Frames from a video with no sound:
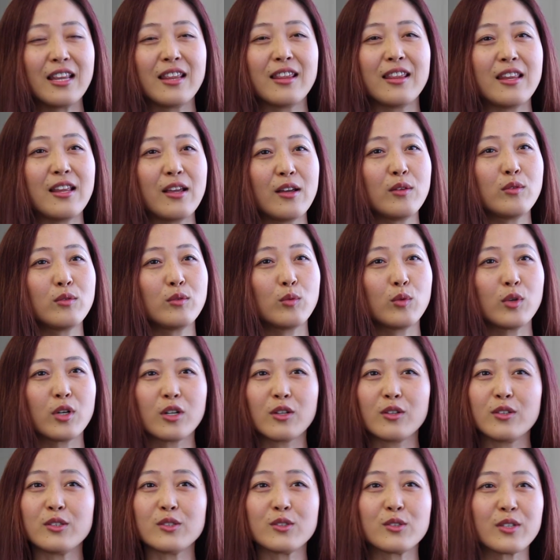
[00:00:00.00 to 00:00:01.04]
Then we're
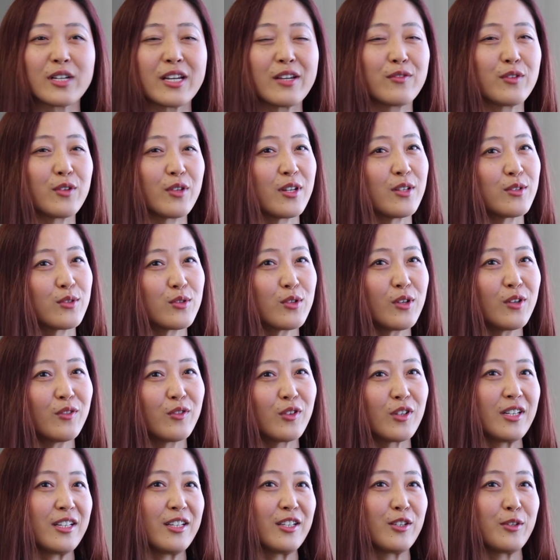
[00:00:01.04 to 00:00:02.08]
going to give you control
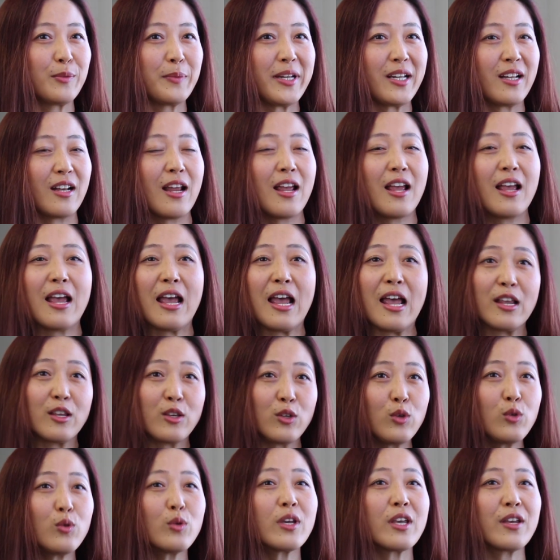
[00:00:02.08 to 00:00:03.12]
for a little bit,
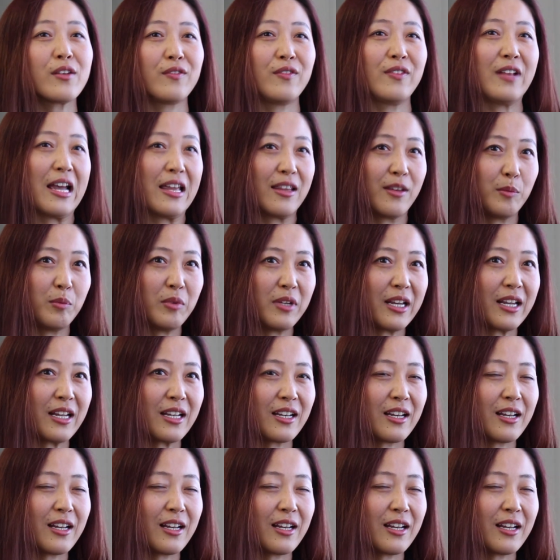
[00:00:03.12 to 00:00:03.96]
and you can fly the plane.